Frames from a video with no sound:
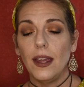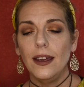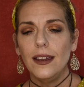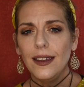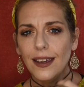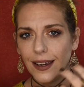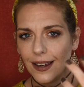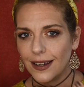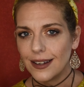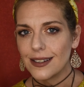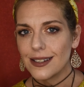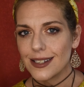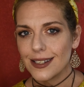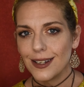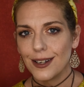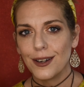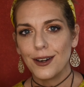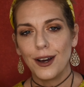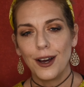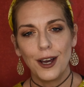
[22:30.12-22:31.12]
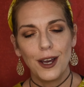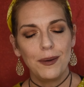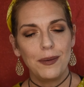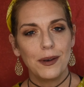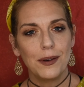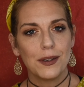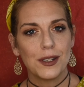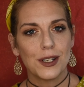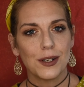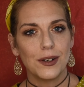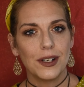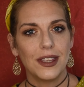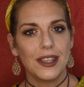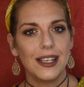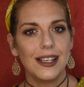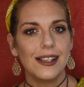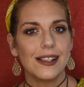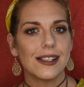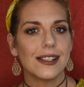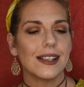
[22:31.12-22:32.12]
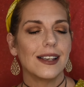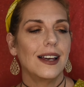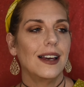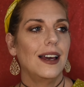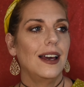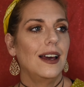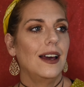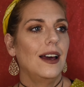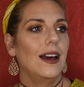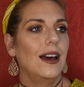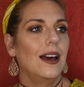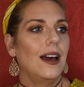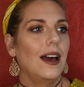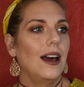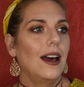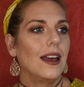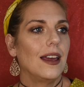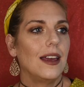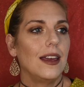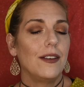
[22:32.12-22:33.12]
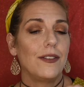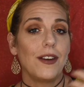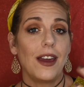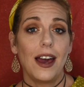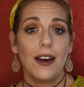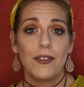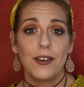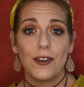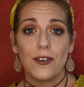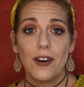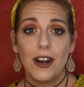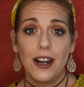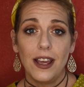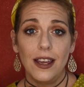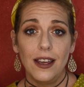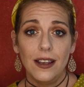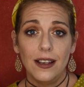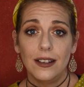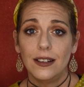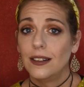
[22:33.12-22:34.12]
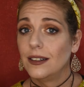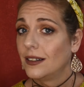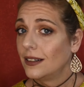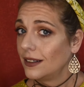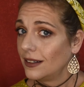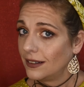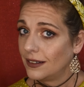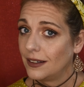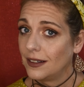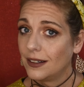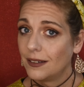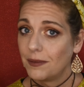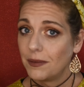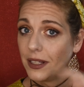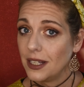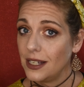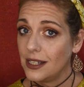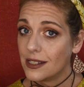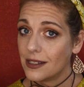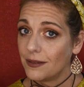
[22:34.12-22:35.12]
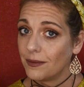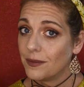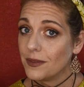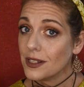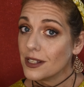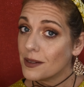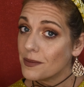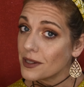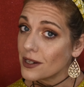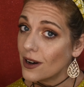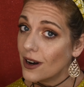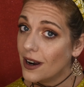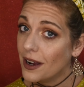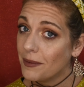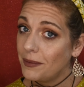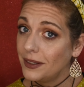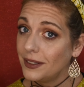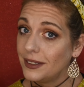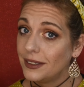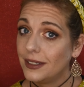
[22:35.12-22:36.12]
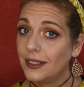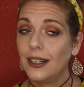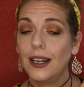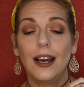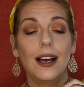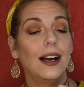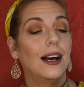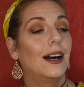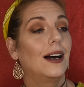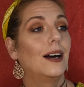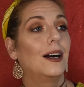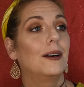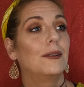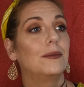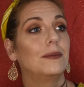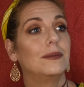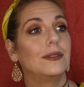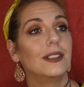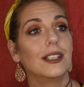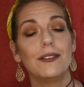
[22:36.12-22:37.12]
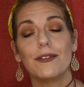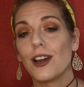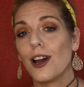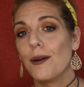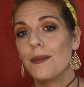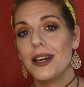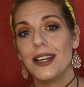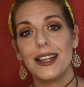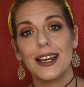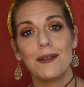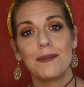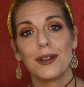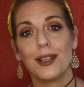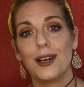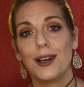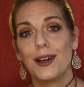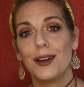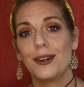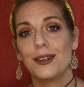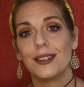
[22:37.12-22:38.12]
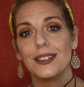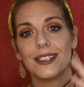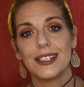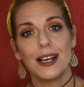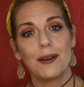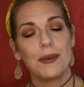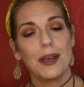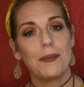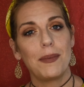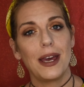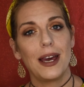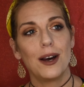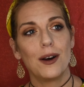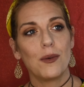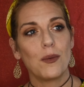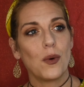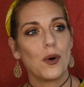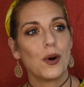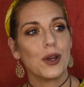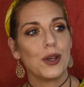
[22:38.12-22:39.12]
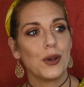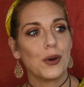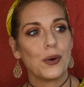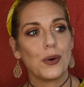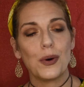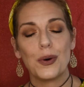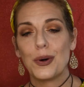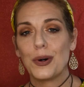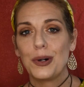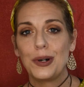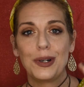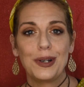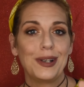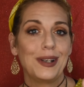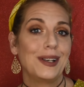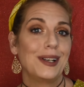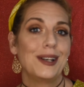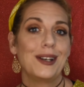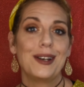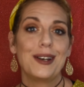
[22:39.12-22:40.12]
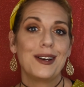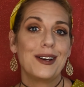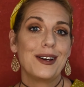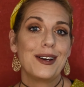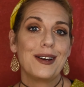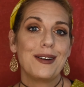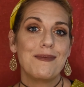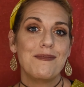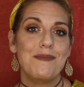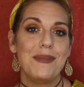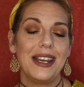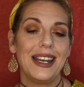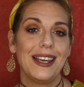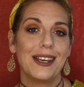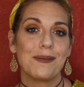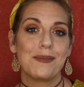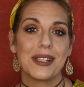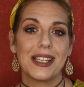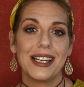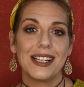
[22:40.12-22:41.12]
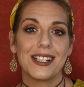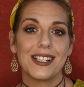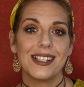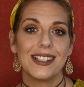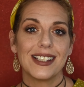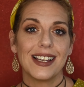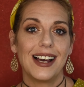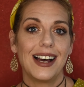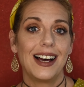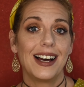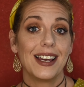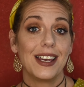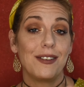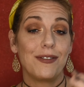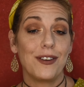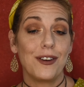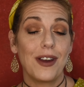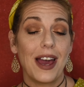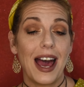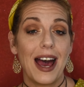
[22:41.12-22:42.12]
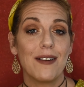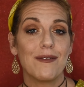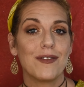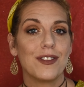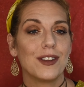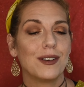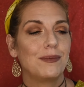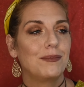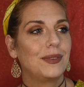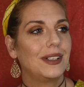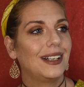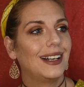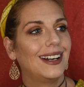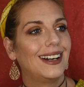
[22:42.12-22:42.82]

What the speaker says: Yeah, so I hope you enjoyed this. If you haven't already, please subscribe. Leave a comment down below. Tell me about what your mini obsessions are, if you have them,